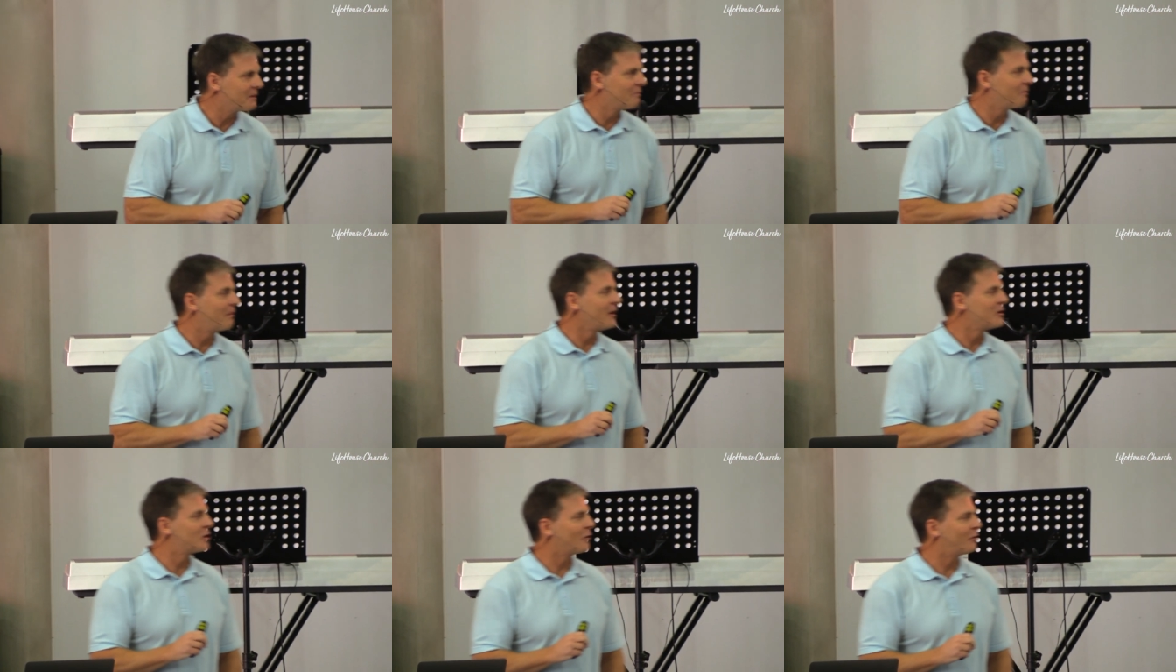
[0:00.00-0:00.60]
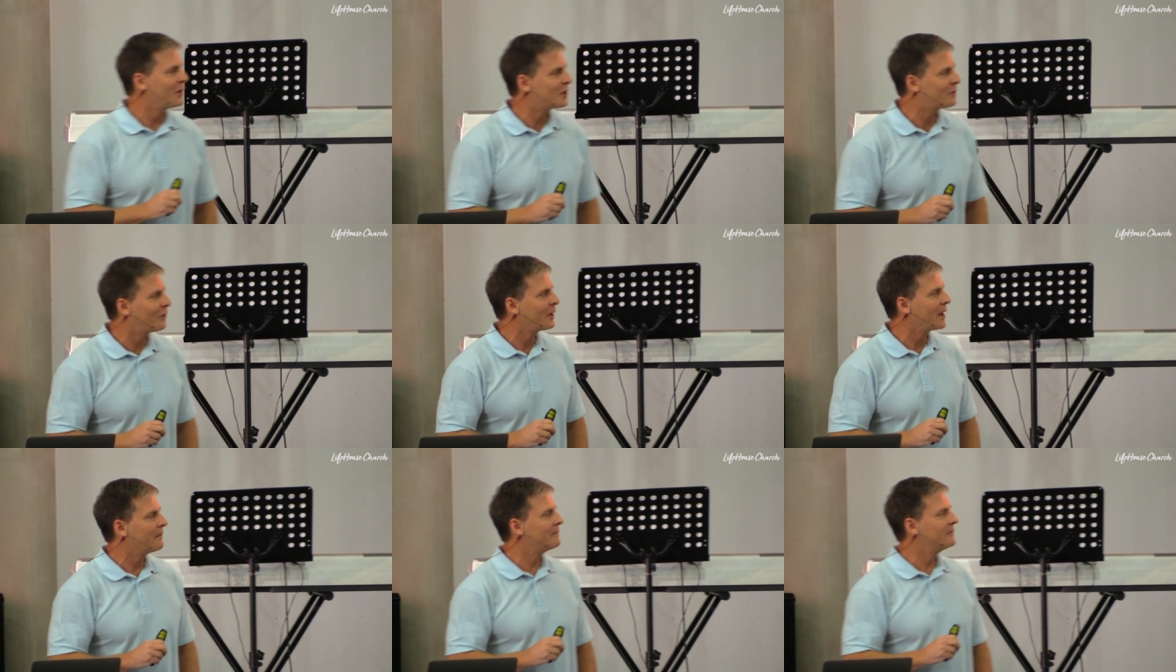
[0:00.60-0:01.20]
a bunch of fish for
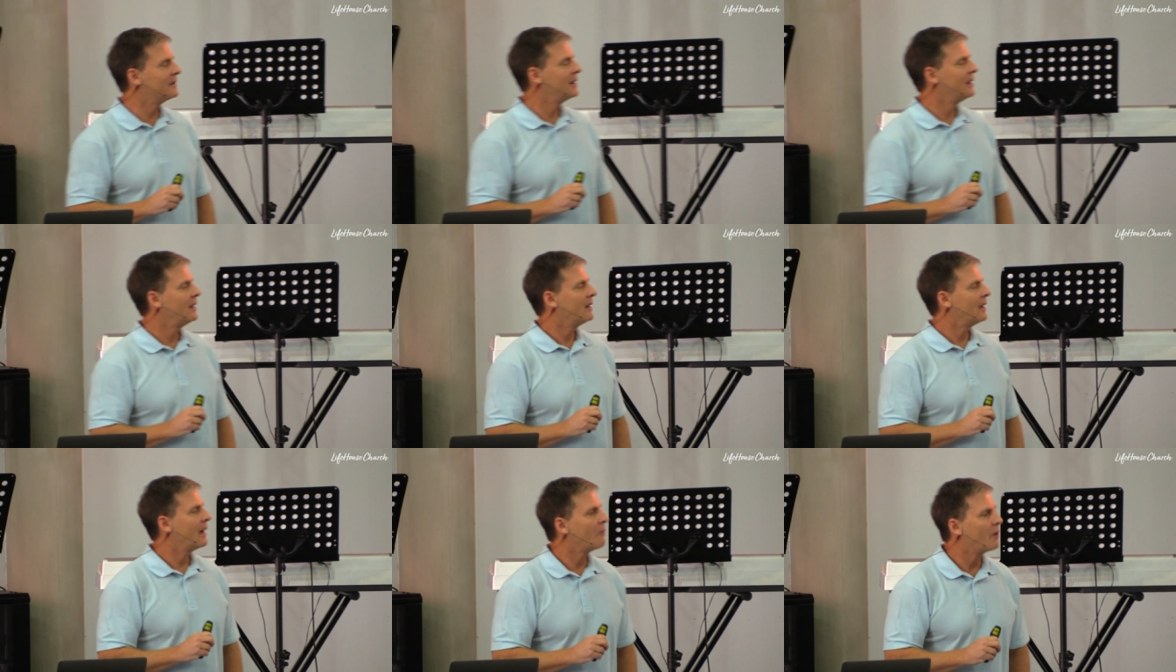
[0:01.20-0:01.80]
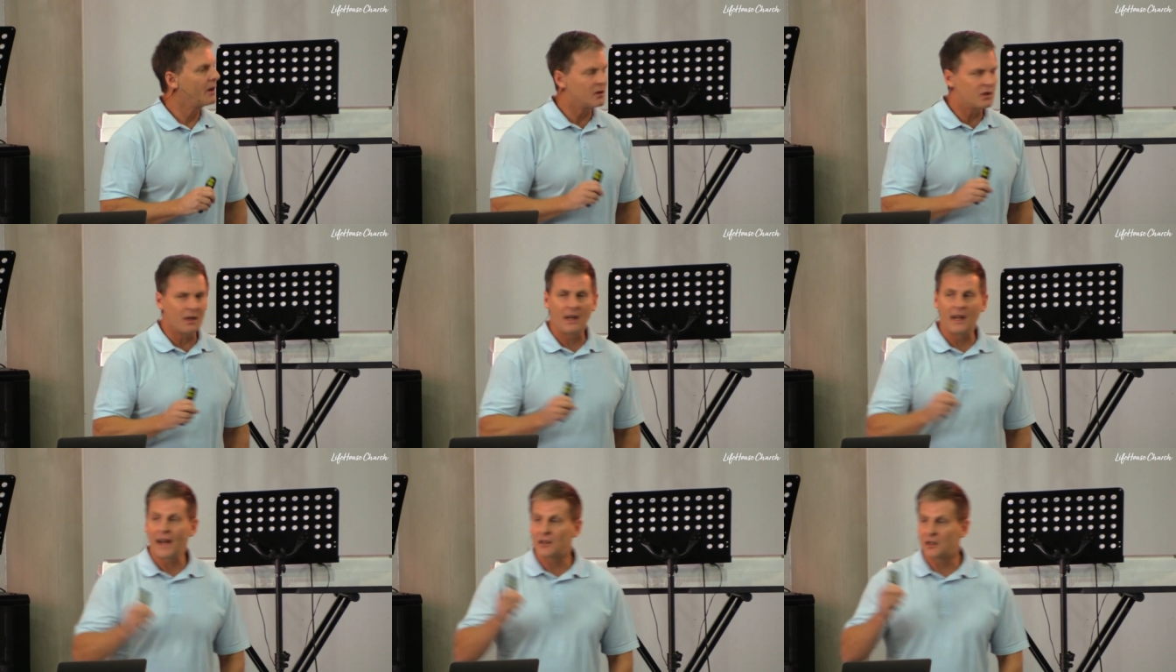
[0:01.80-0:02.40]
him. And where
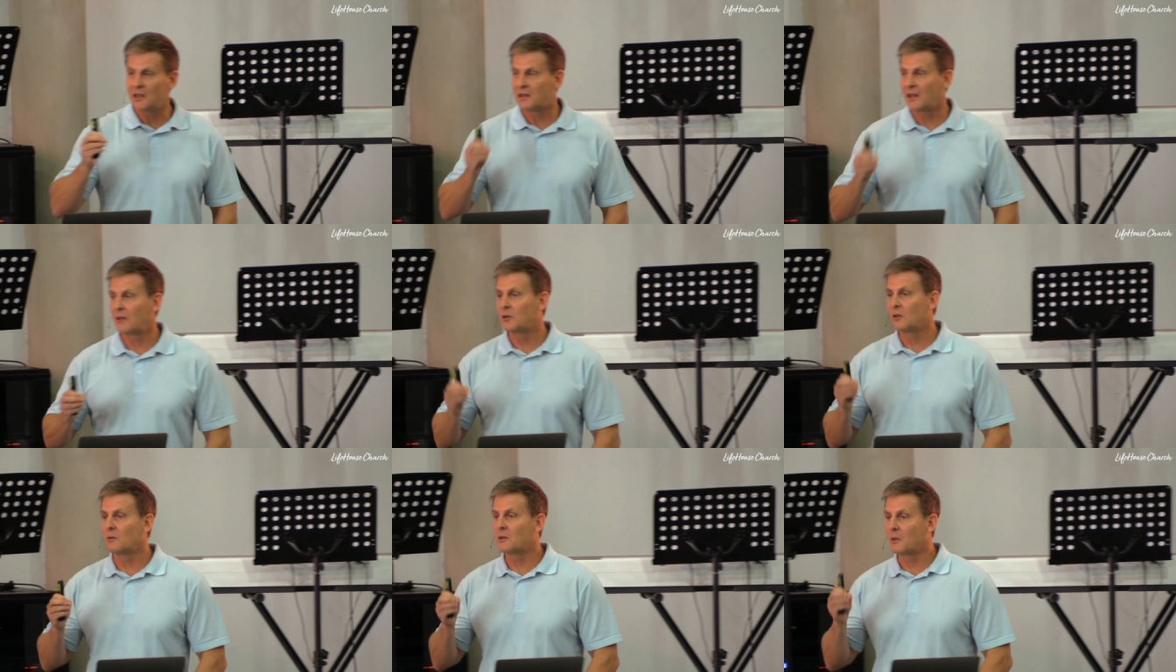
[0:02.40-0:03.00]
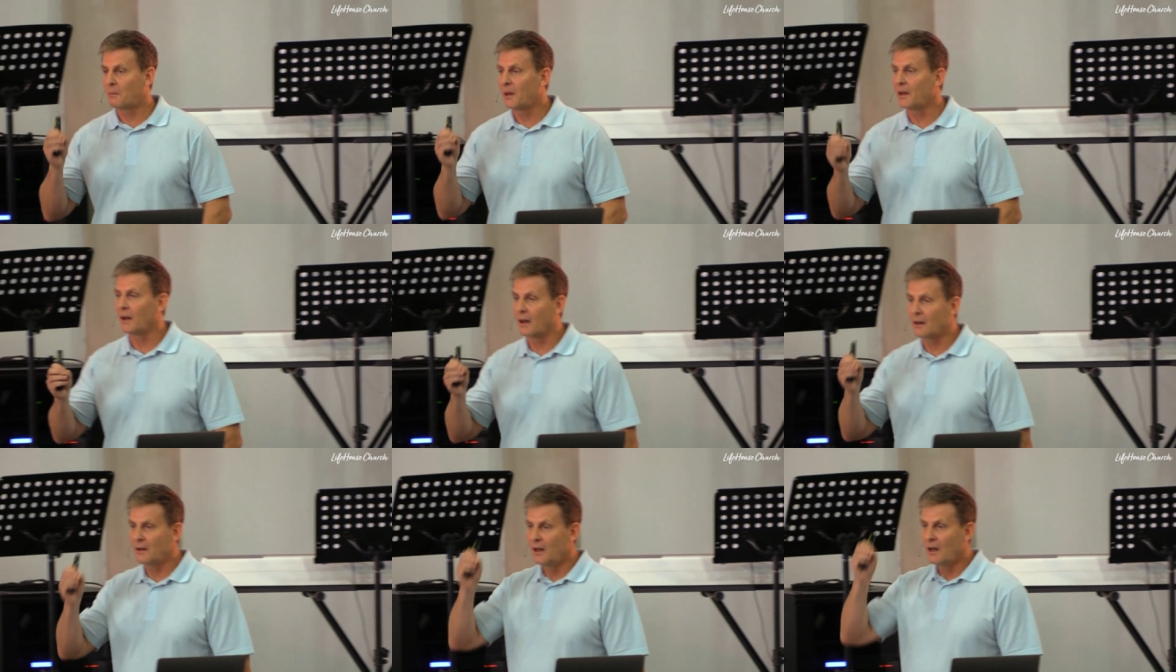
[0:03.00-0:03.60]
he actually said to, to
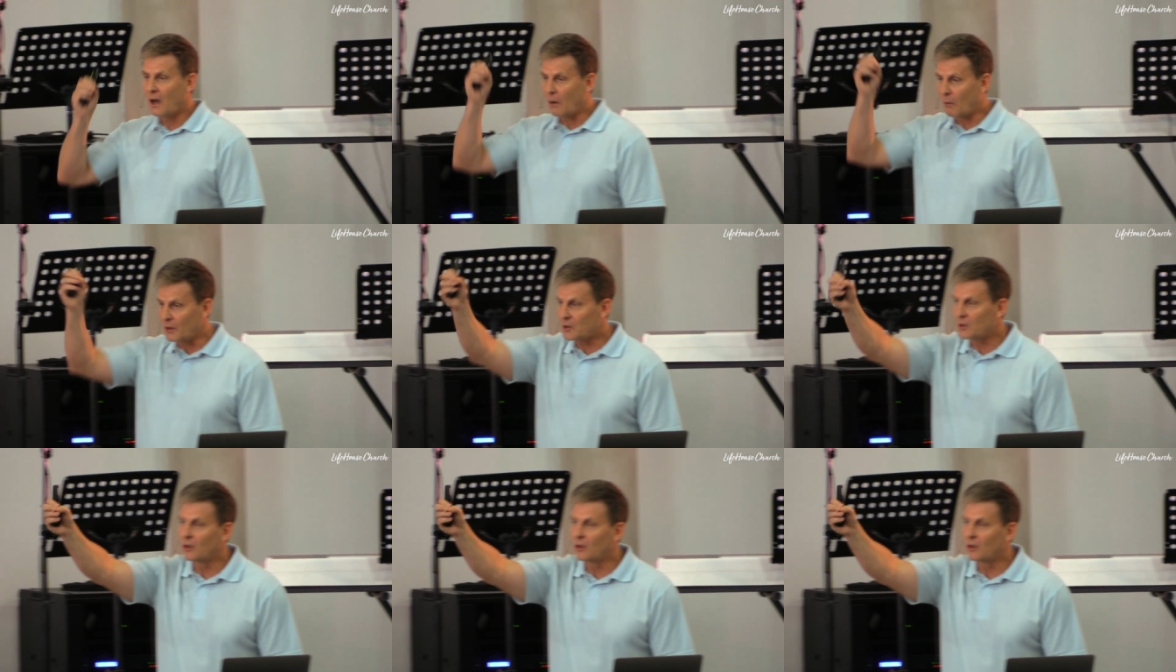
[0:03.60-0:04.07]
Peter, I want you to